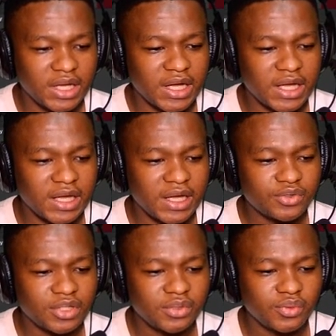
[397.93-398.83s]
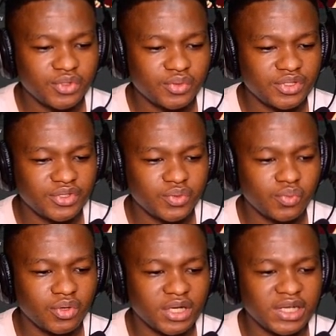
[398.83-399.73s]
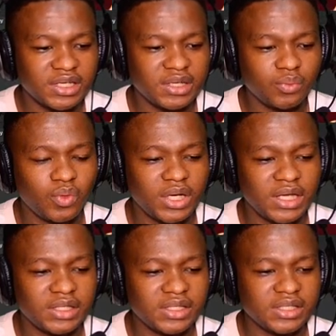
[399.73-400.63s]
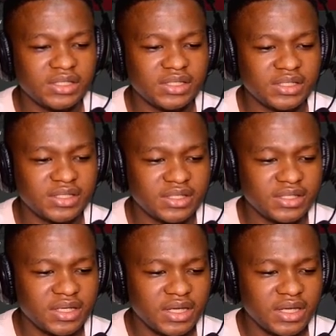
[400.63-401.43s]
I actually was doing this work, and when I did this